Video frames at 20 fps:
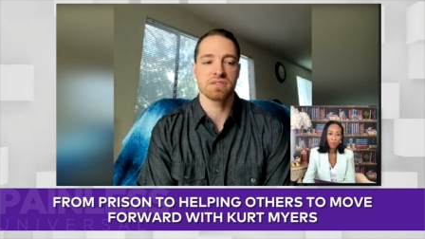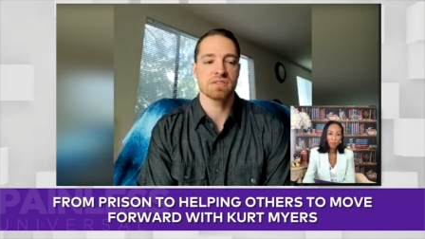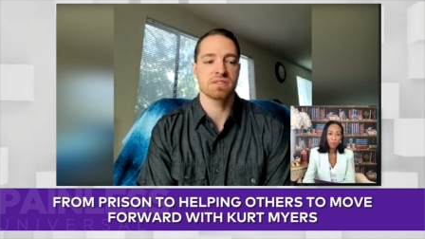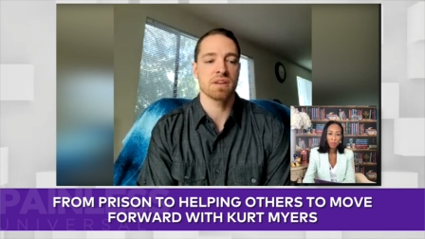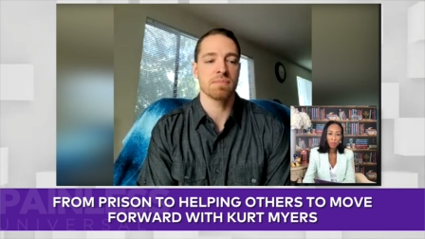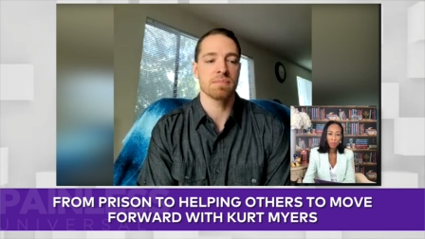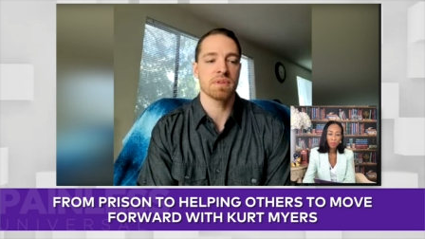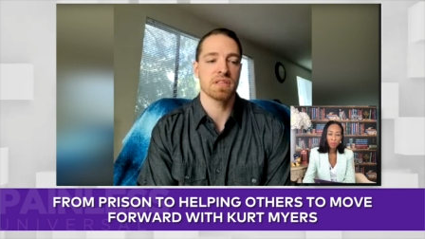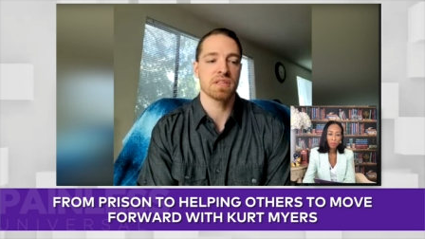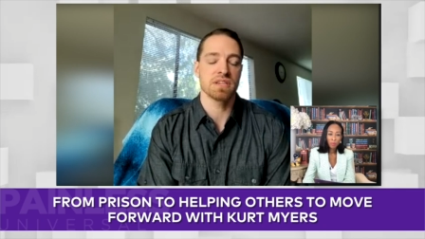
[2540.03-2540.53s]

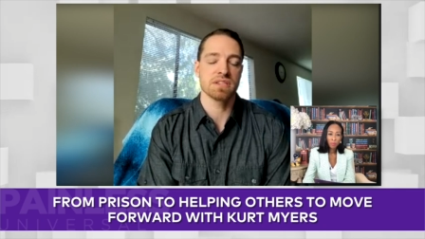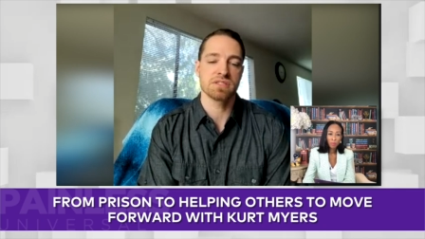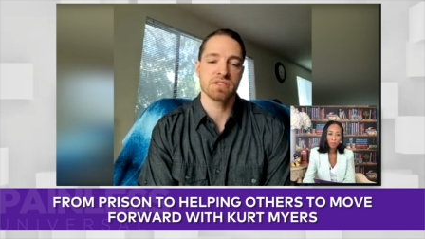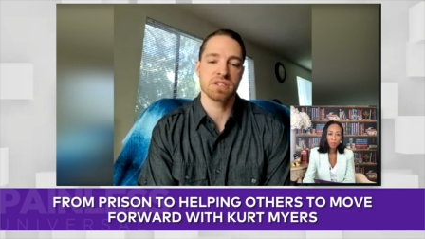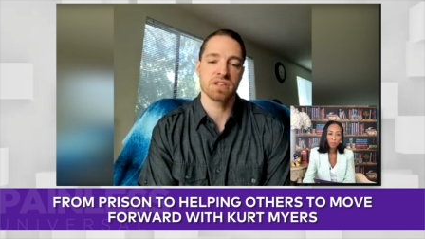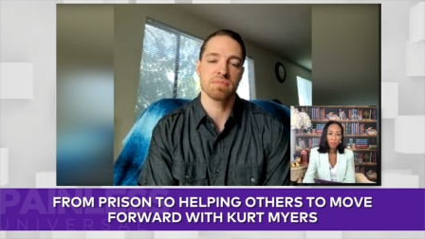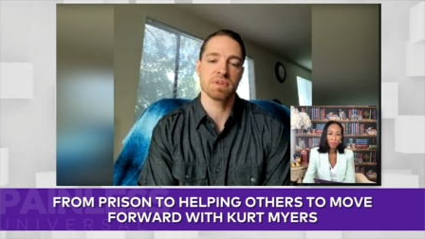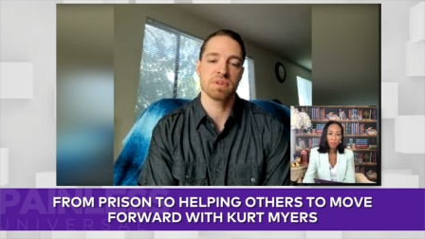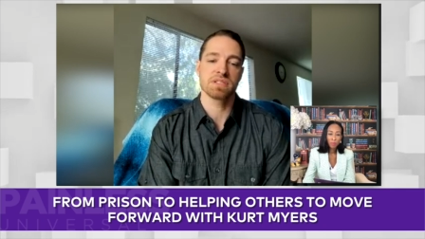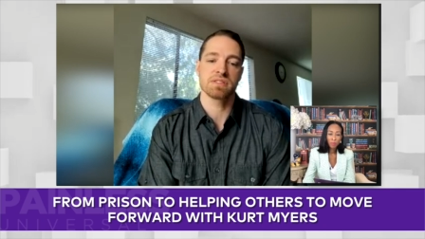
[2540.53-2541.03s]
some of the
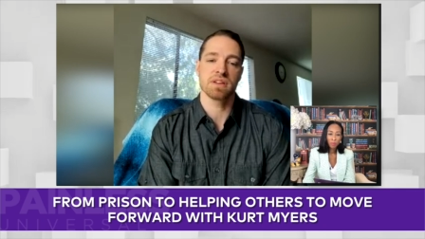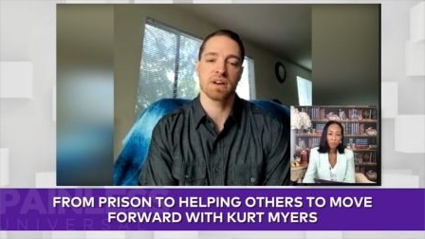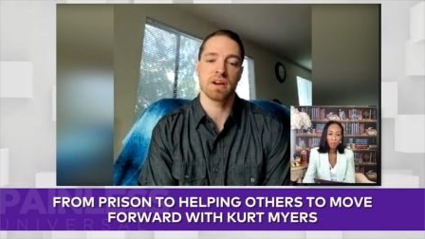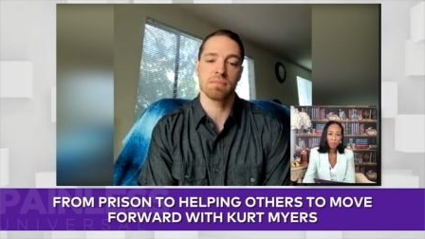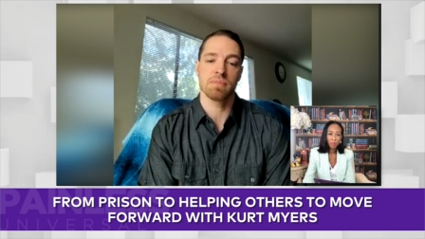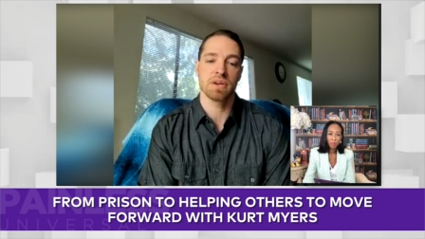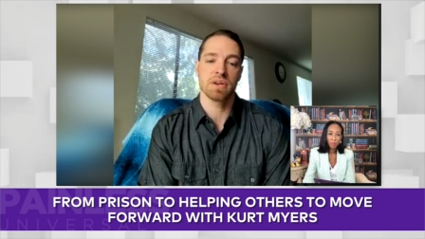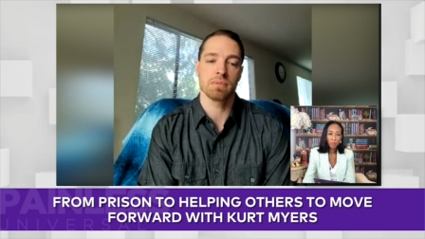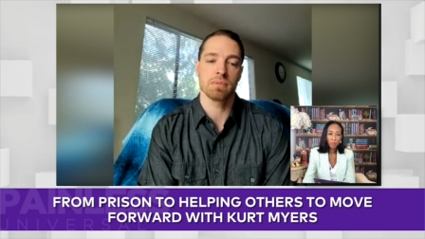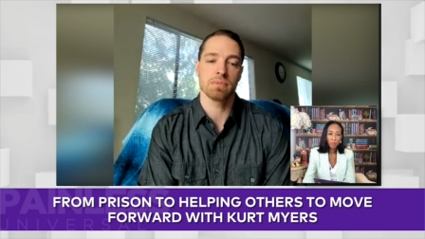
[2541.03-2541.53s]
achievements that
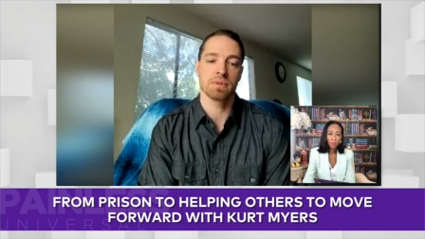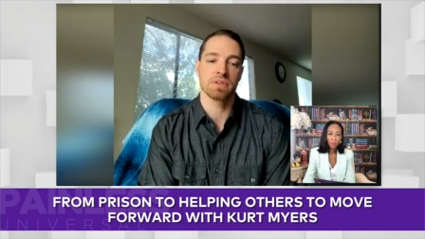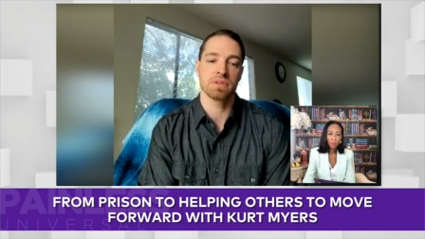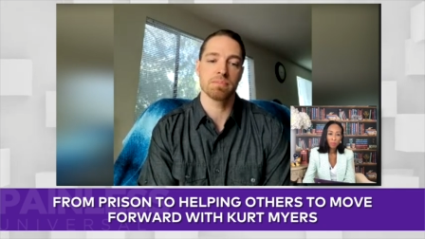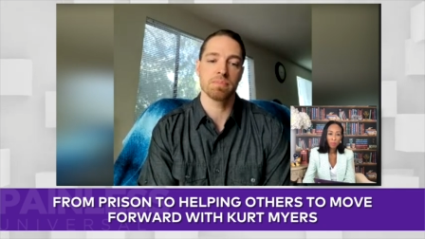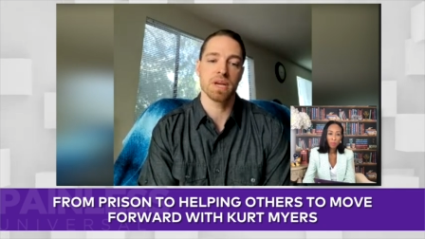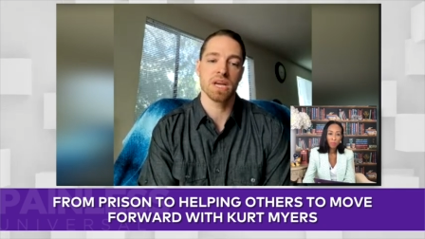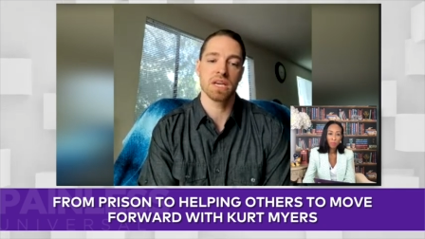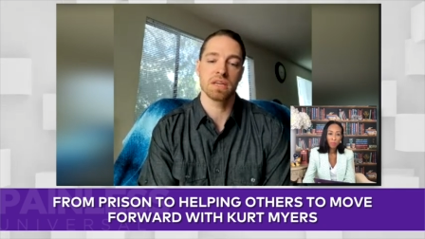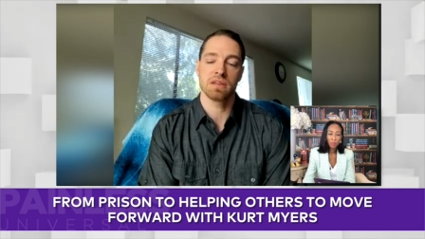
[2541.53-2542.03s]
I've been able to
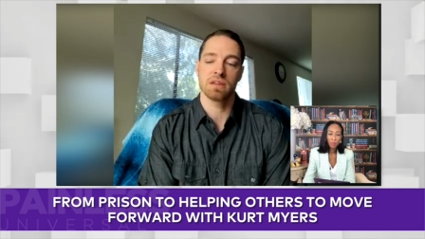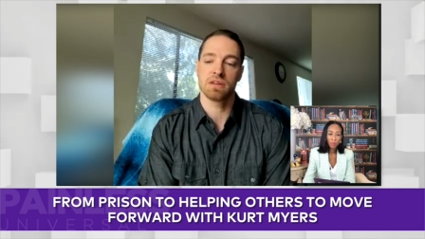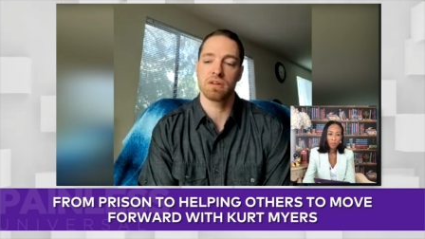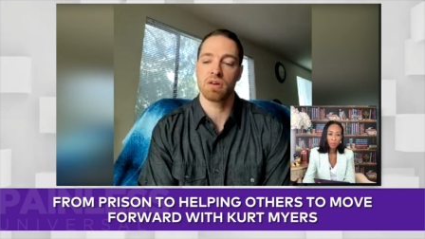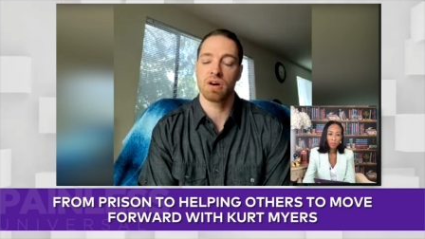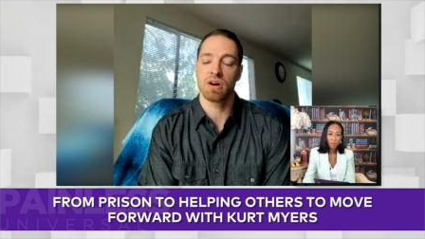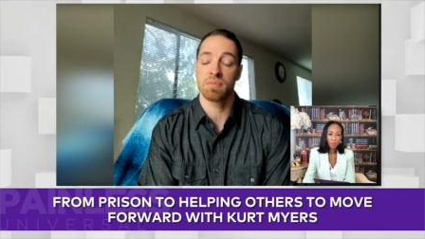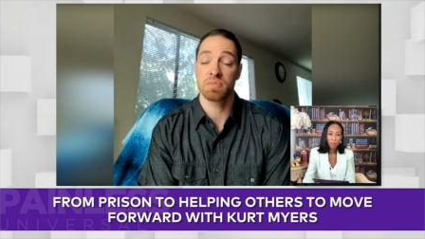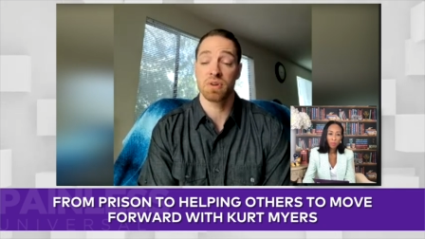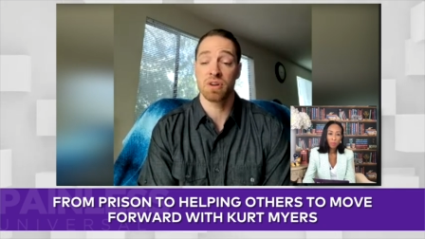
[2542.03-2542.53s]
make, you
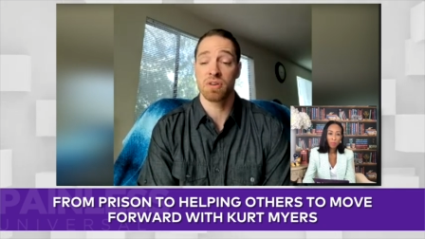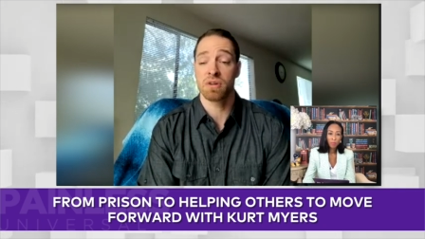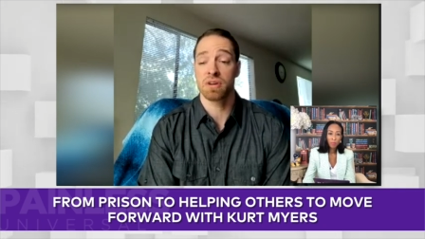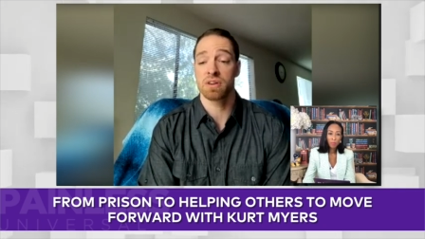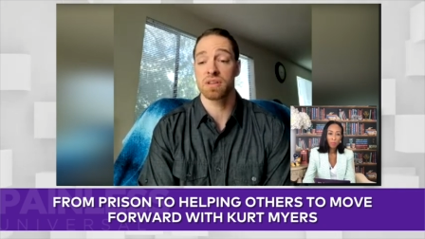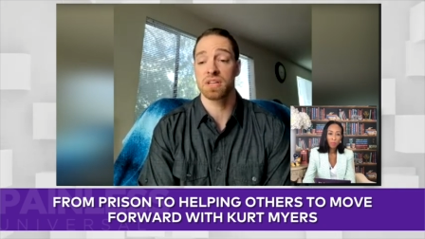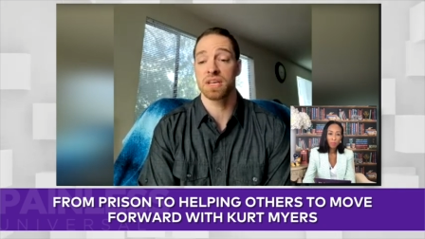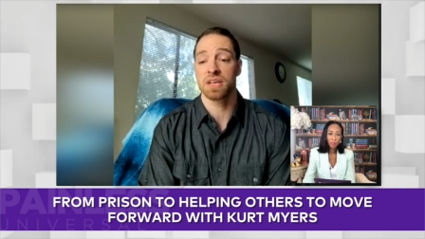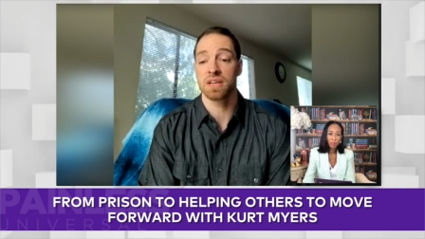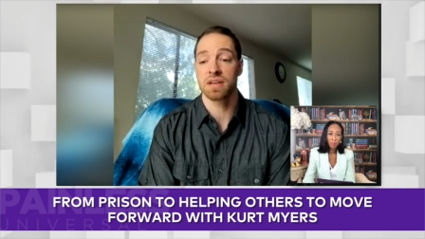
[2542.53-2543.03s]
know, I'm
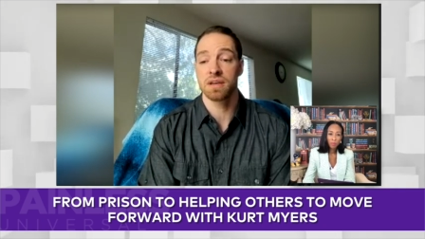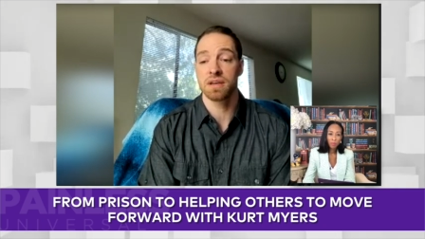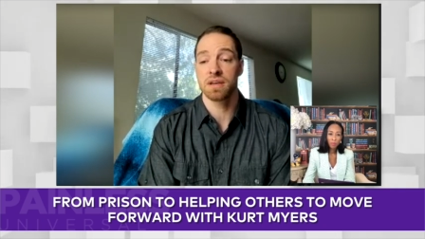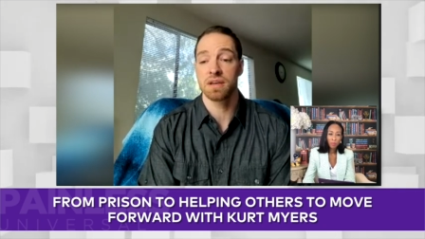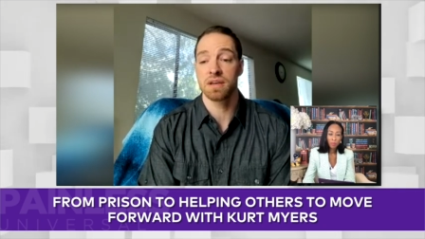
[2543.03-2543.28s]
currently,